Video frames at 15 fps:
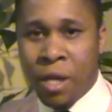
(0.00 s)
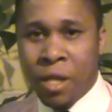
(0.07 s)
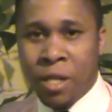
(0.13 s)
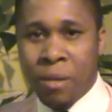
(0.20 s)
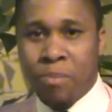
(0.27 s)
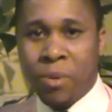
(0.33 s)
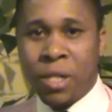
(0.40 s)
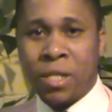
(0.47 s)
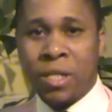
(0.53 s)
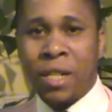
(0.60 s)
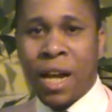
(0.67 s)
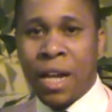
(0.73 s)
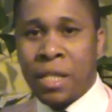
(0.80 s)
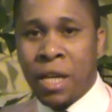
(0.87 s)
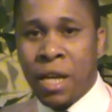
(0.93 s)
the person
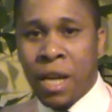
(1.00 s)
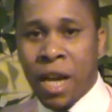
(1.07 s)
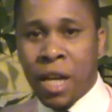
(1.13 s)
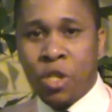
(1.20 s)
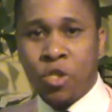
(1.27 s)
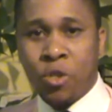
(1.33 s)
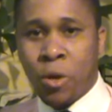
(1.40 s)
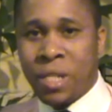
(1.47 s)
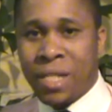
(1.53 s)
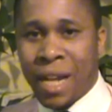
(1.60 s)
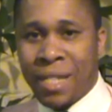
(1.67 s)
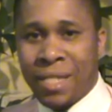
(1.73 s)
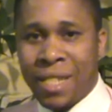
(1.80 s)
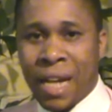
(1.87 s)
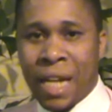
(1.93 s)
that ensures
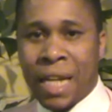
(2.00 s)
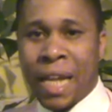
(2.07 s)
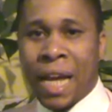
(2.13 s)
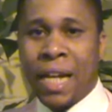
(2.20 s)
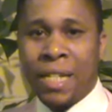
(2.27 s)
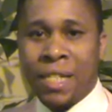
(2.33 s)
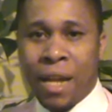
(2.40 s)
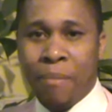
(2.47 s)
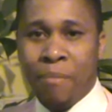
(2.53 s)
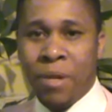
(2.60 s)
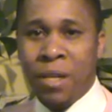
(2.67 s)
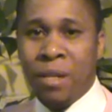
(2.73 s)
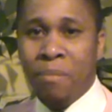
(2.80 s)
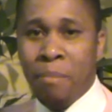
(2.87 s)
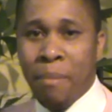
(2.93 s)
that deadlines are
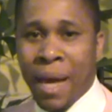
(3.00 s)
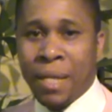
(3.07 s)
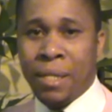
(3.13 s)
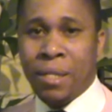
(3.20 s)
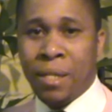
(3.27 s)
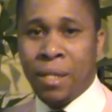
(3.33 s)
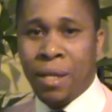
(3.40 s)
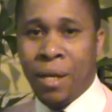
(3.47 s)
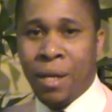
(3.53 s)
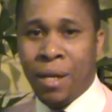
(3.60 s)
being met.